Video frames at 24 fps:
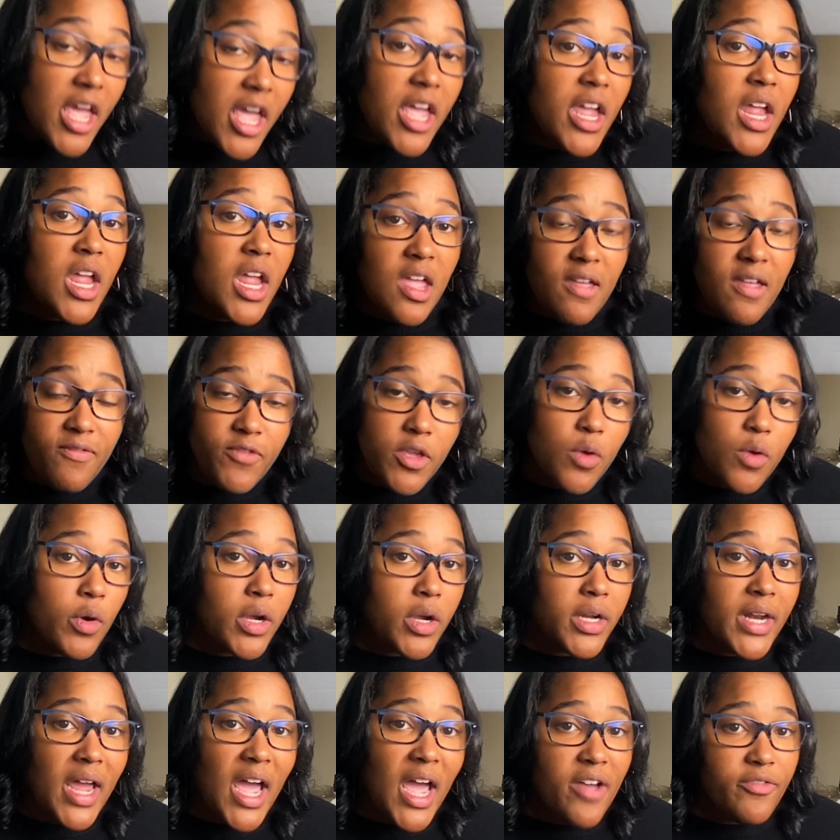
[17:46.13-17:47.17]
If you were going
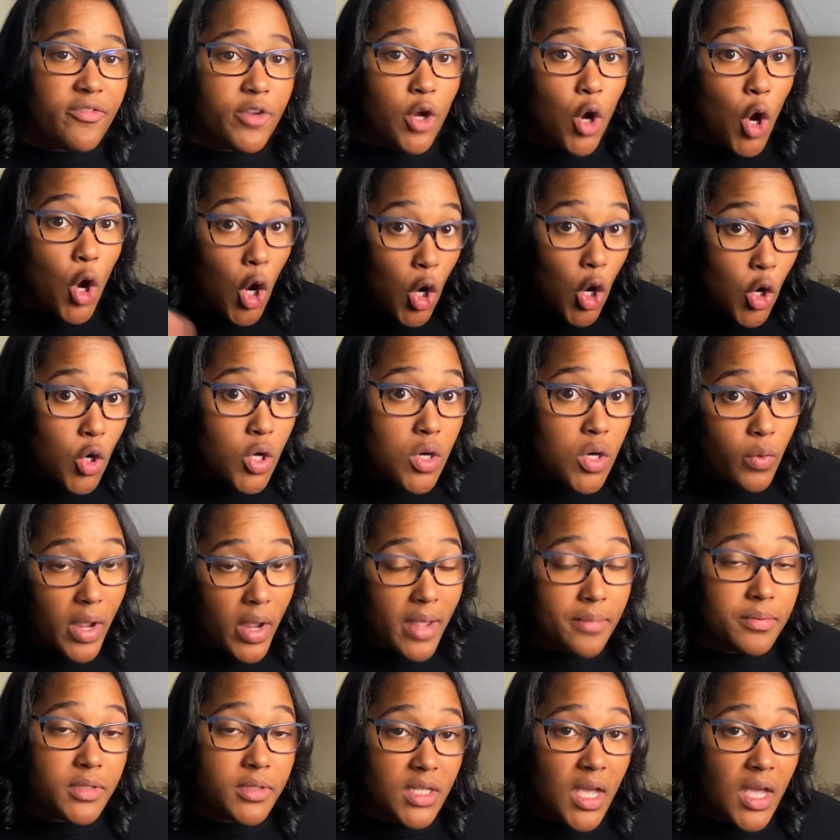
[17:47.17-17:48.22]
to have your own
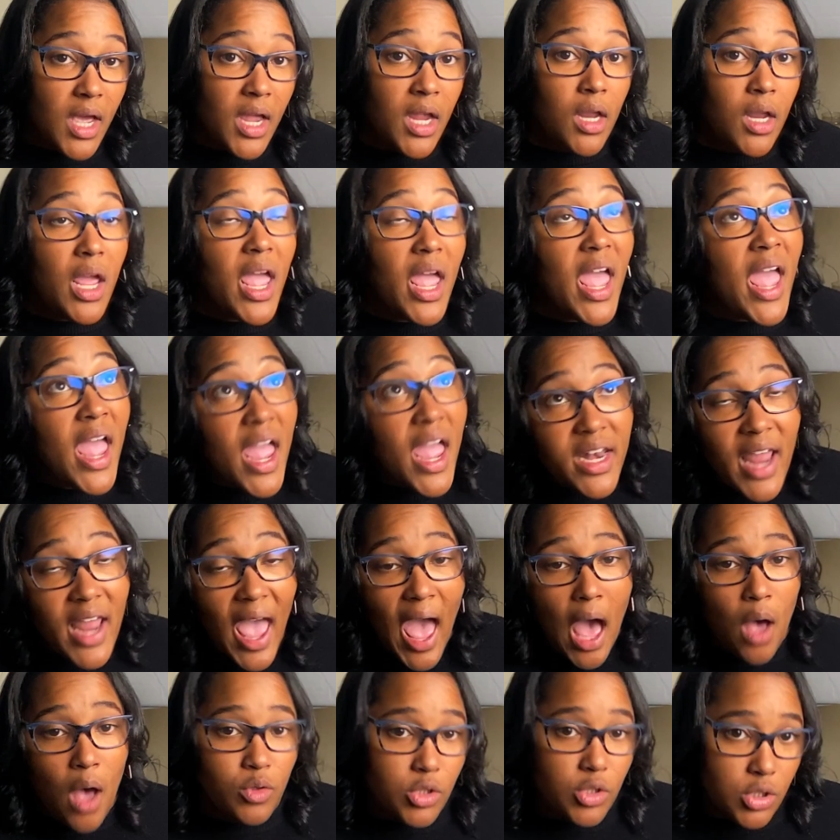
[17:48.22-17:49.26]
website and
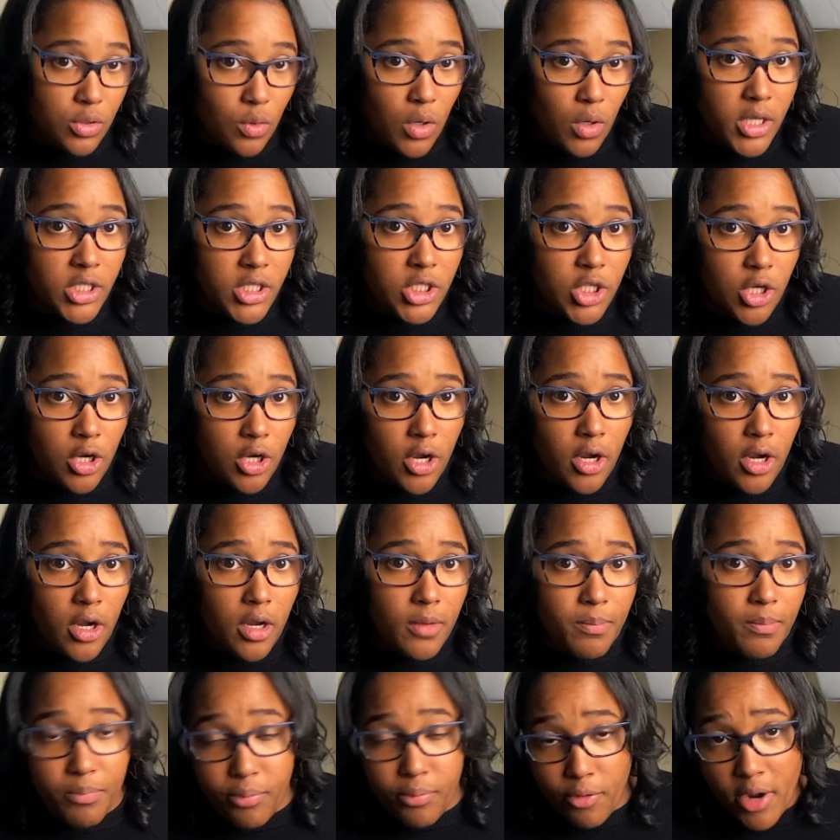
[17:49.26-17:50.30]
outsource your
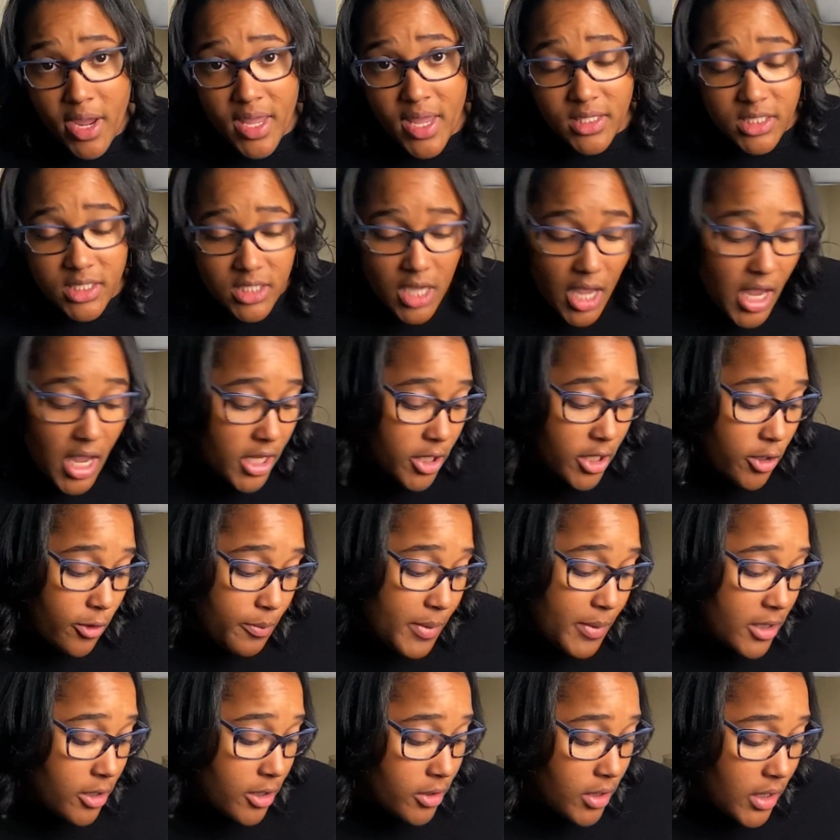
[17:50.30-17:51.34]
prints, you'll be
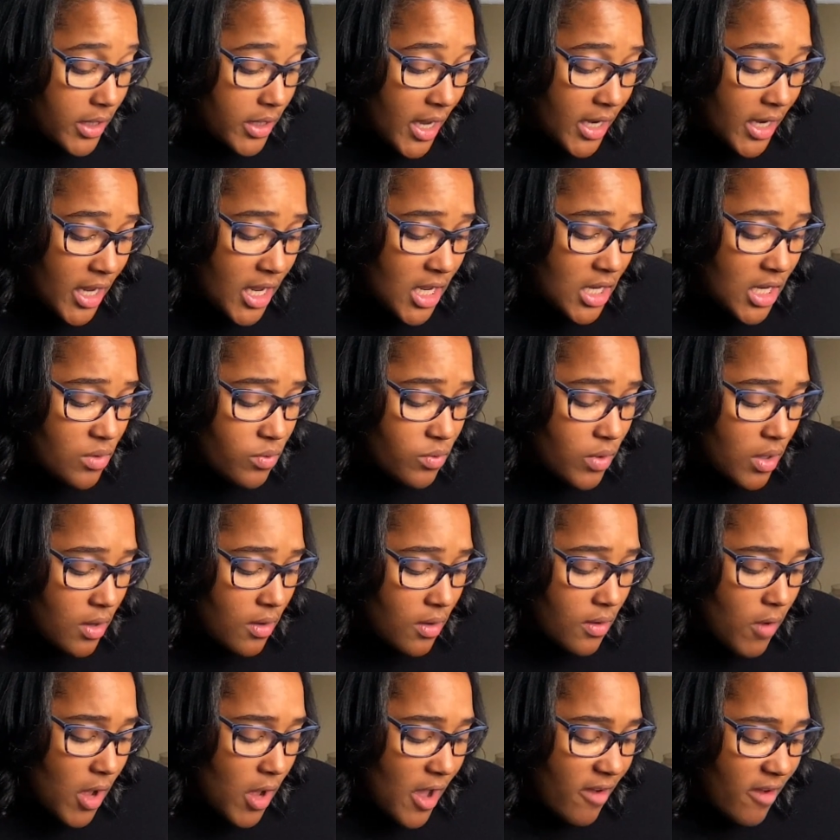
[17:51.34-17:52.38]
looking at
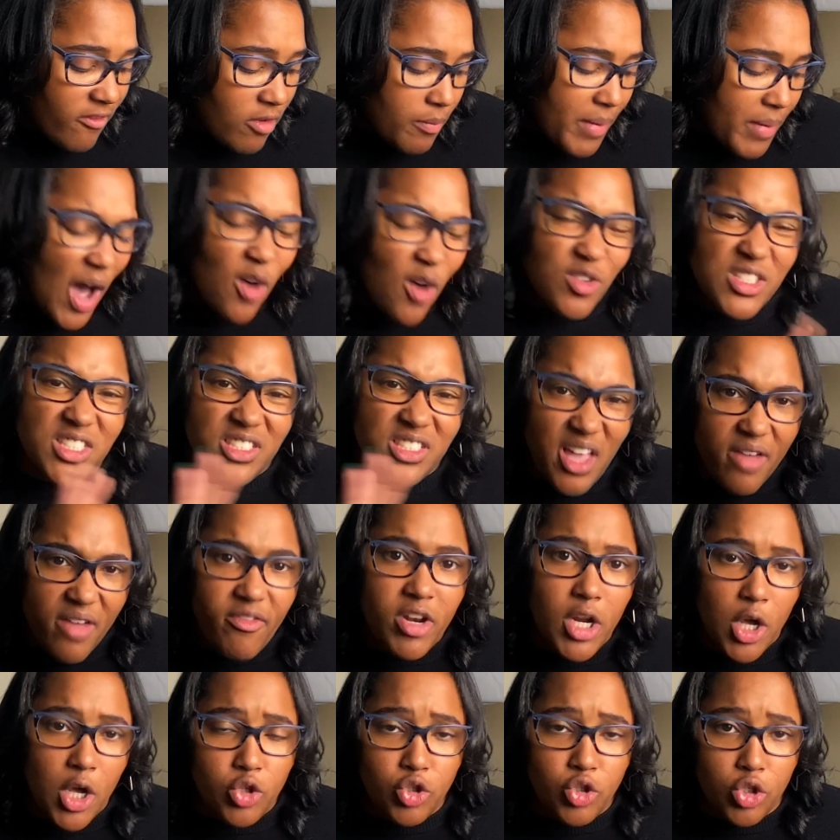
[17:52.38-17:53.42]
anywhere of about
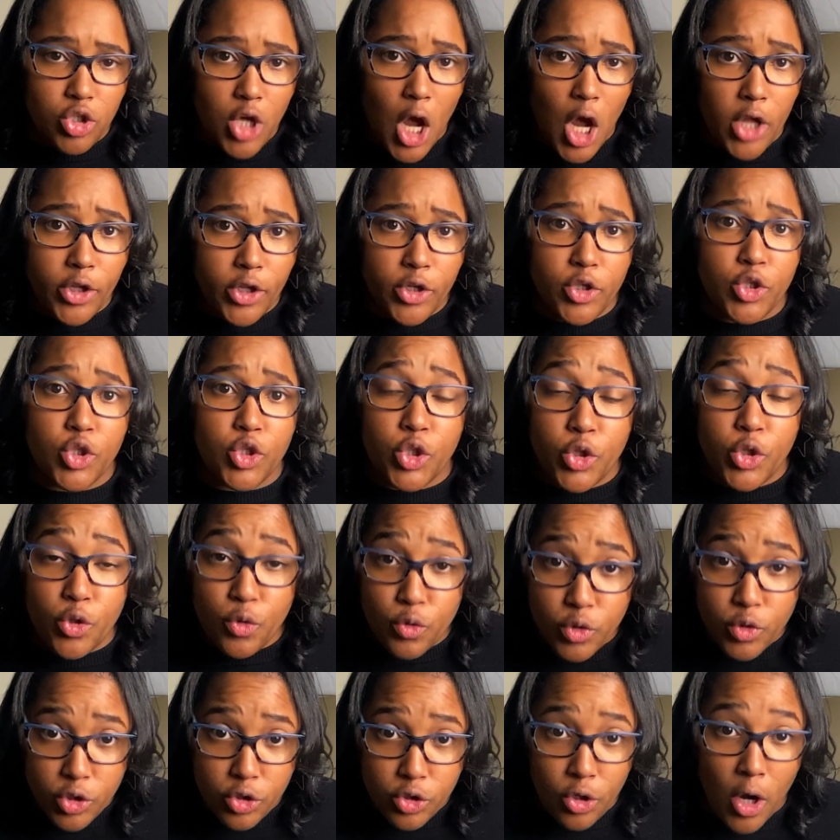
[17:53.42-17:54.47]
$700 to
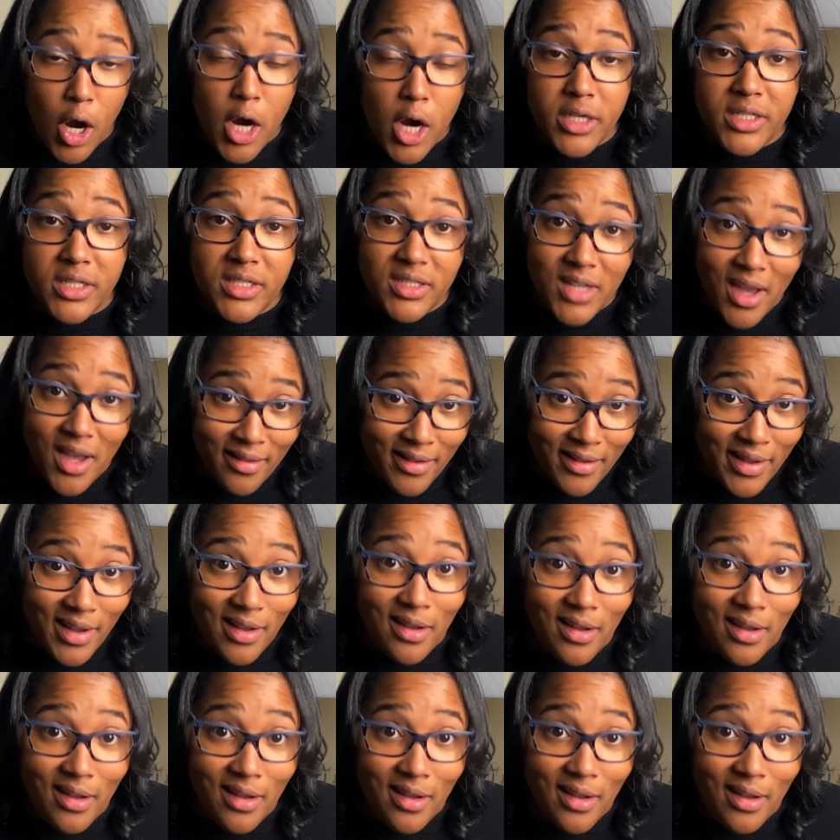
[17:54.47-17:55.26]
start selling